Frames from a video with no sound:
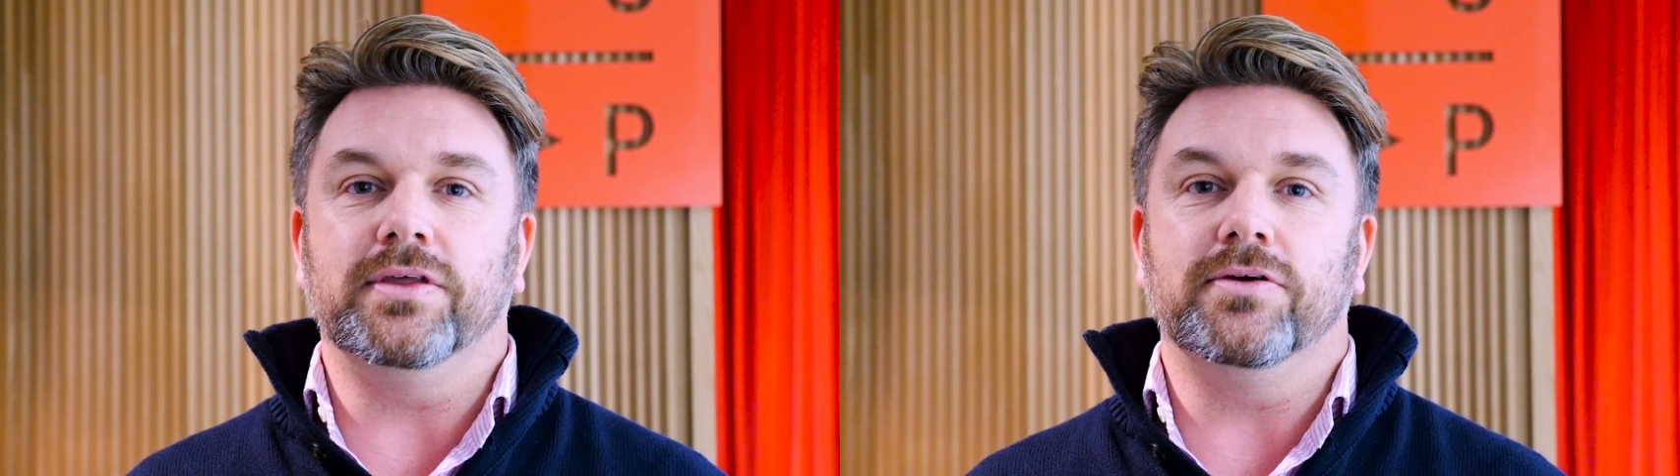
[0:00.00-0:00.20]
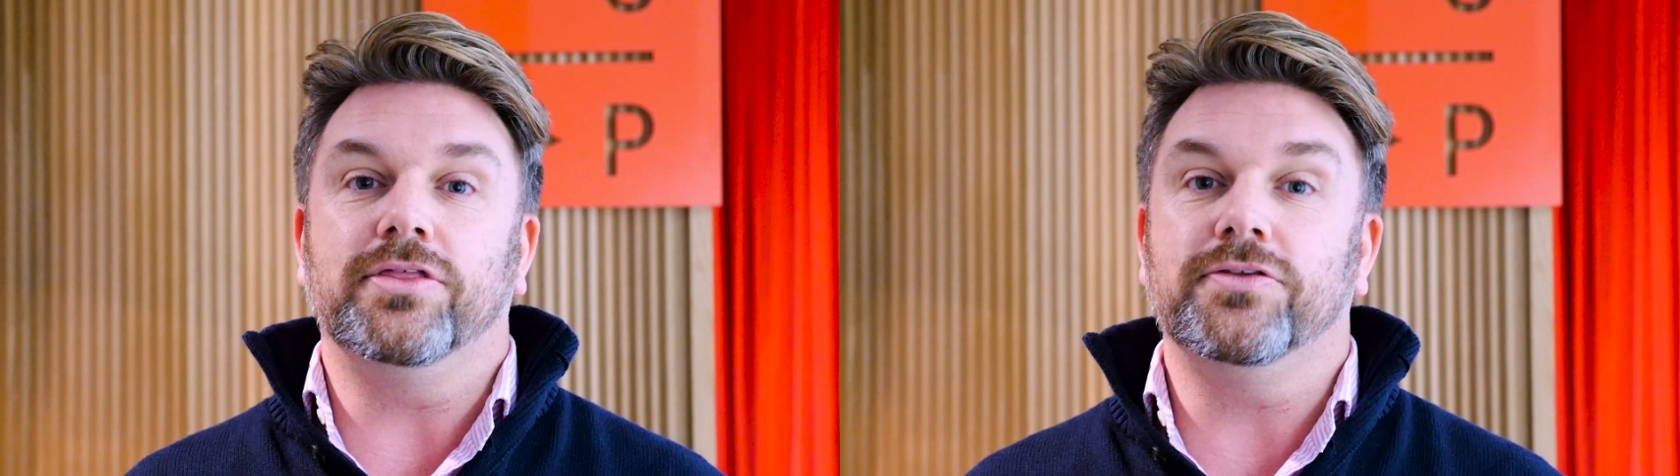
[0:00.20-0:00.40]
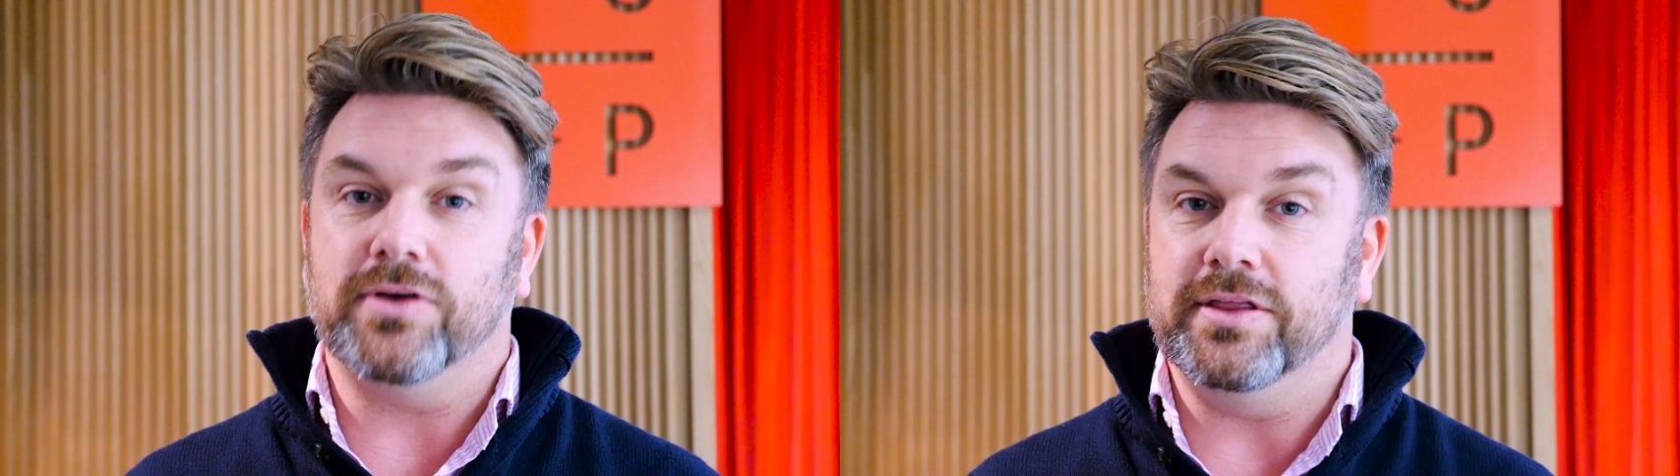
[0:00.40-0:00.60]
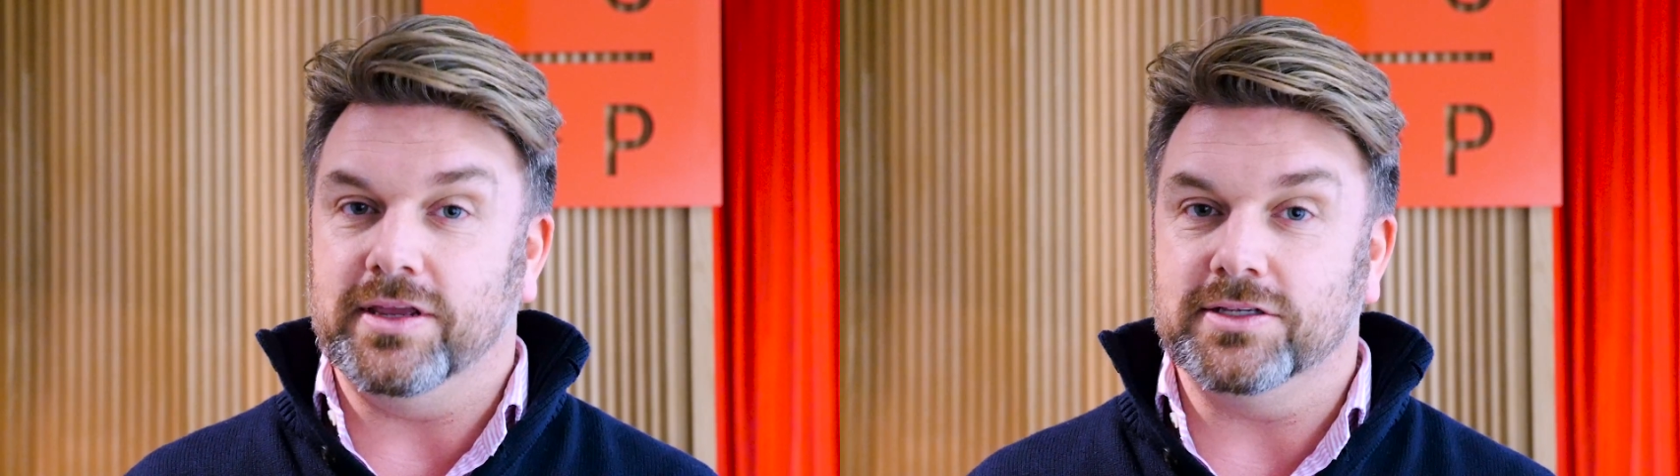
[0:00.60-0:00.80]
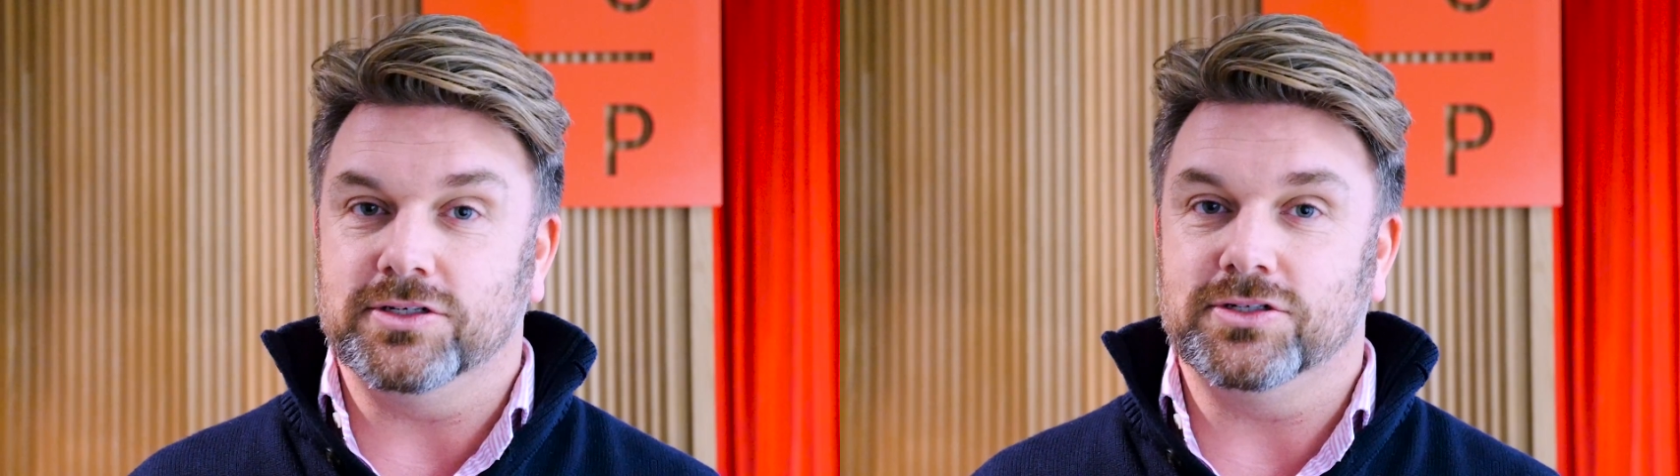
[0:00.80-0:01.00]
there are three
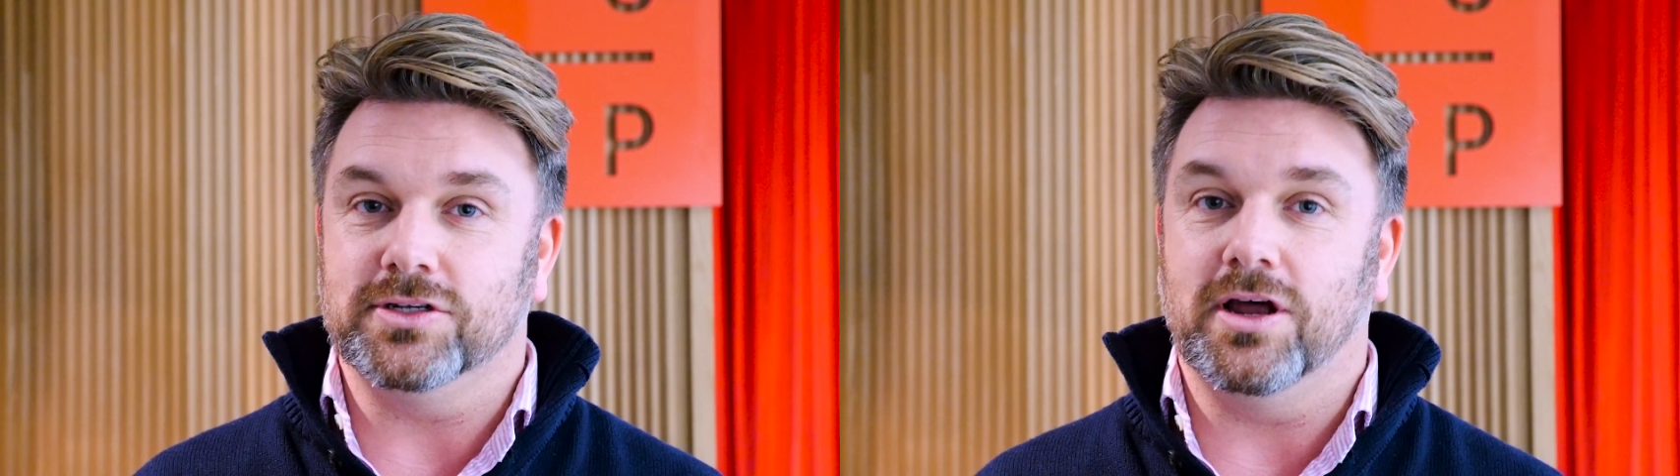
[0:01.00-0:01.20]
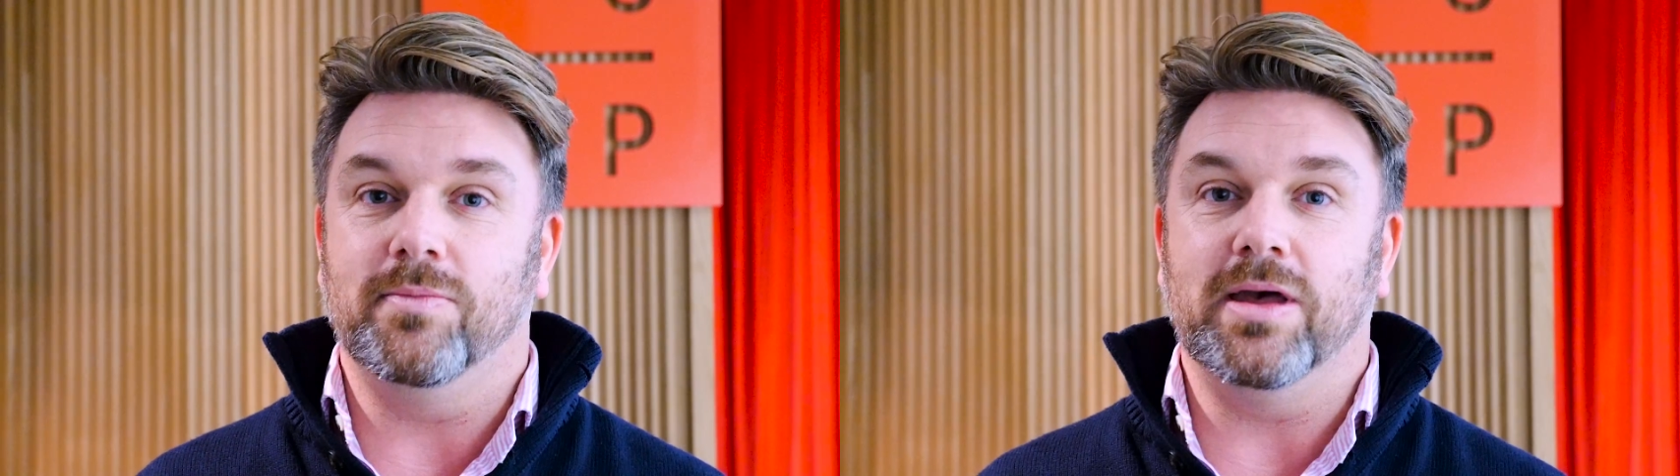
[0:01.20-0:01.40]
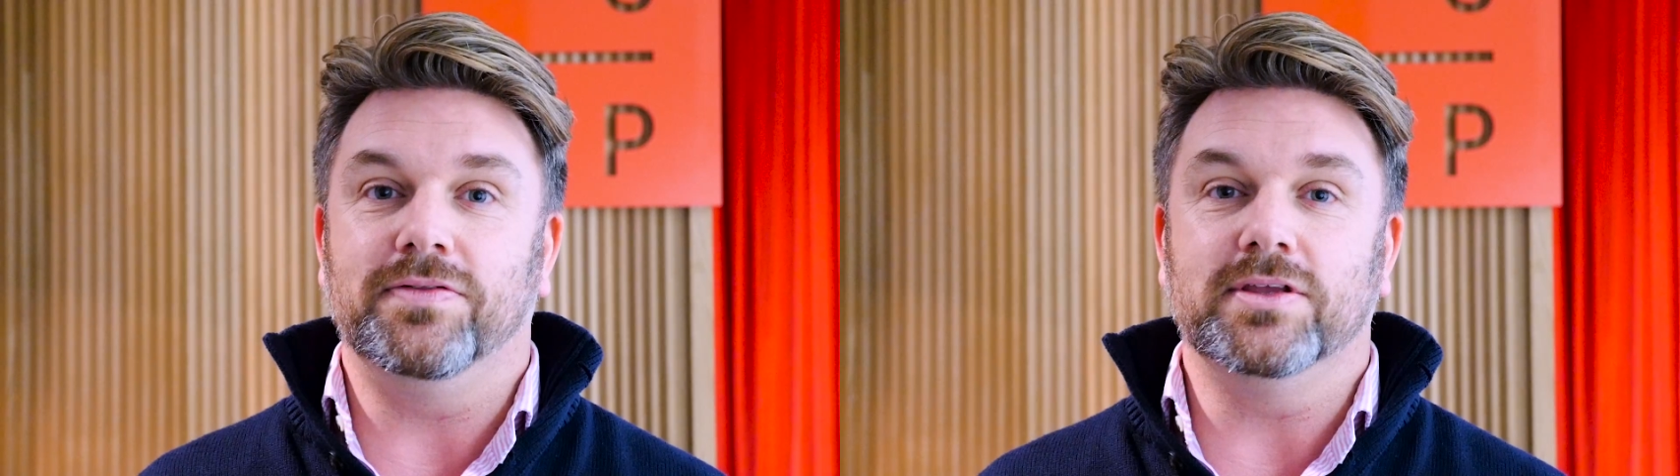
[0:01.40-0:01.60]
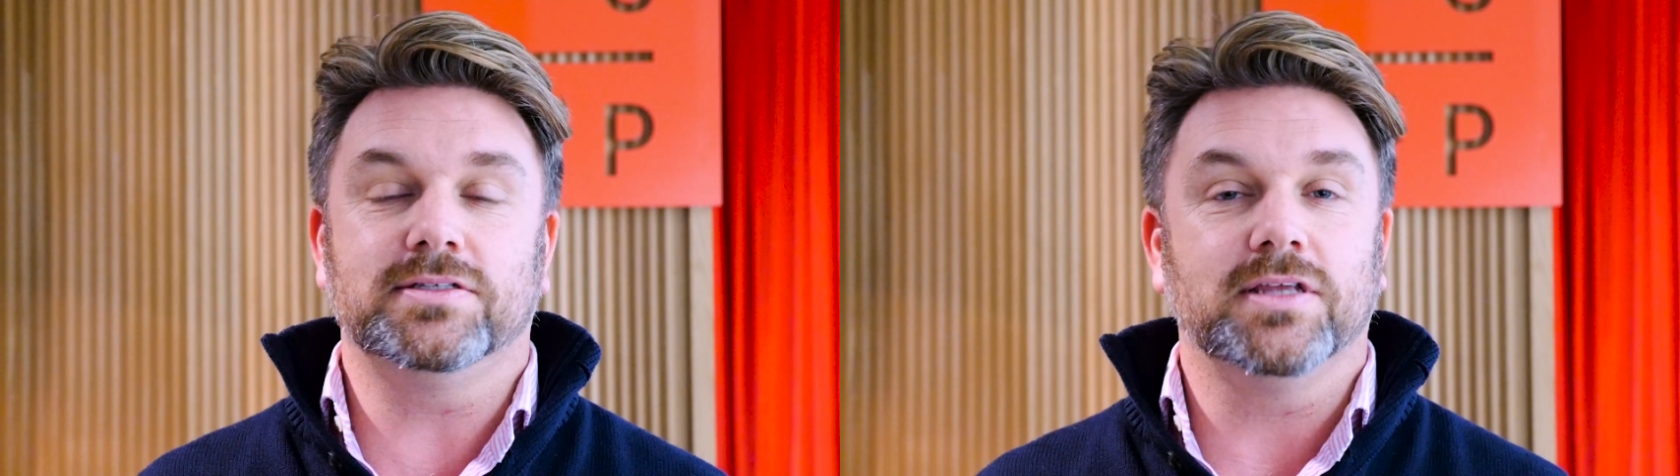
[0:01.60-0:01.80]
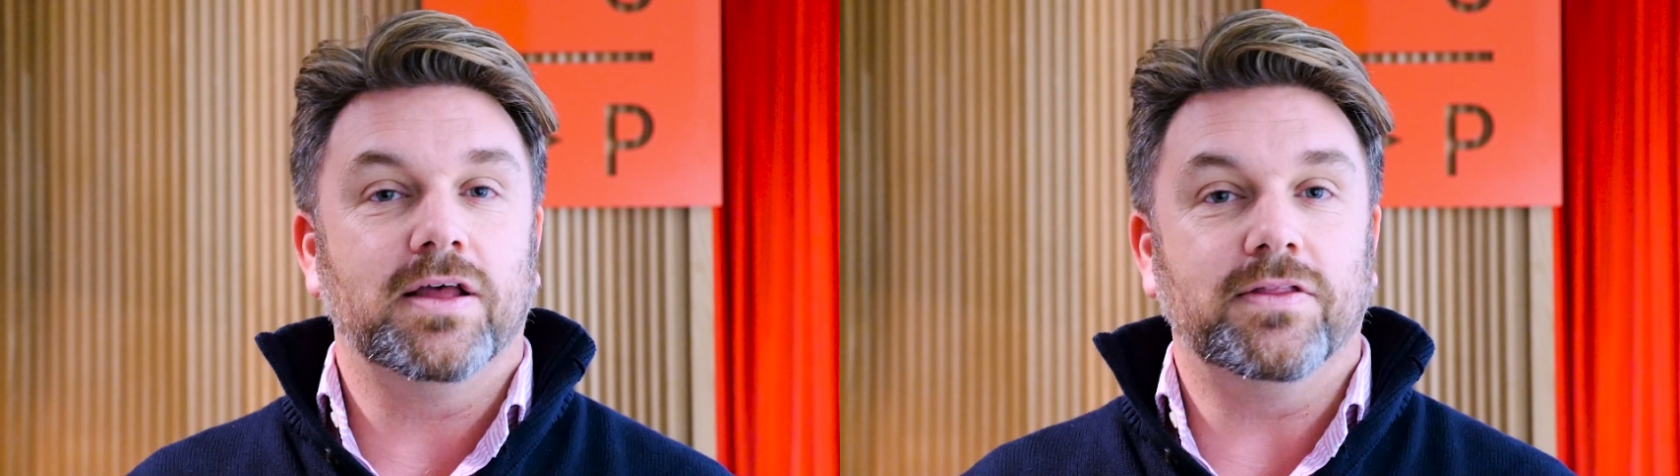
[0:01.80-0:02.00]
things you should know about
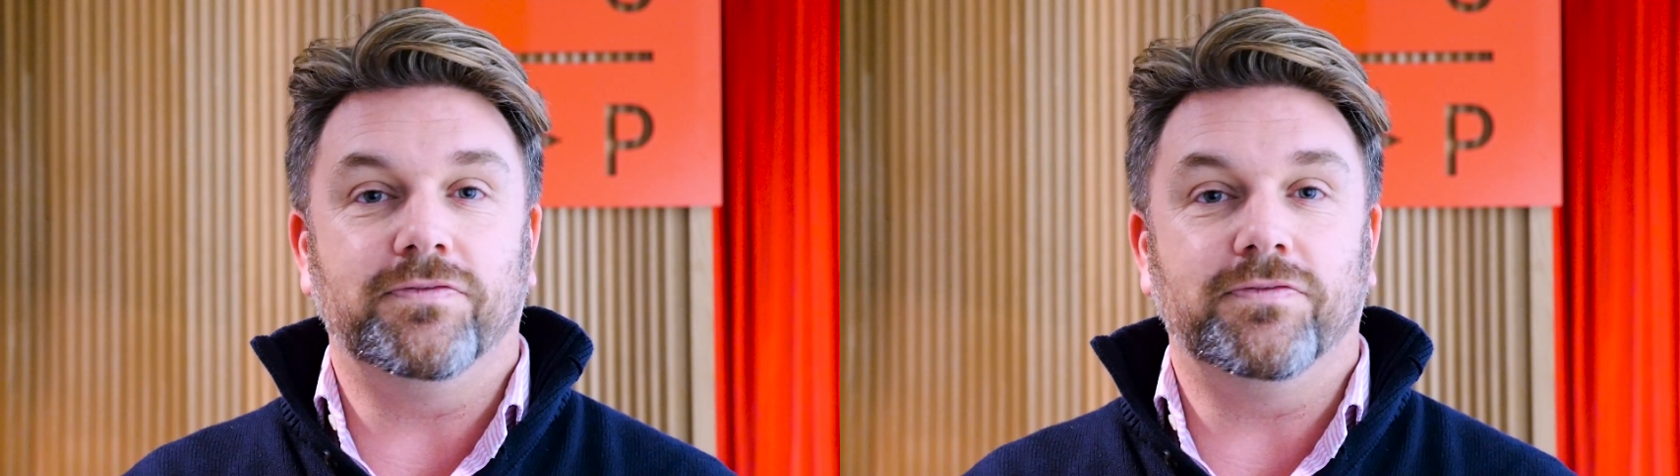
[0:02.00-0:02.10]
this.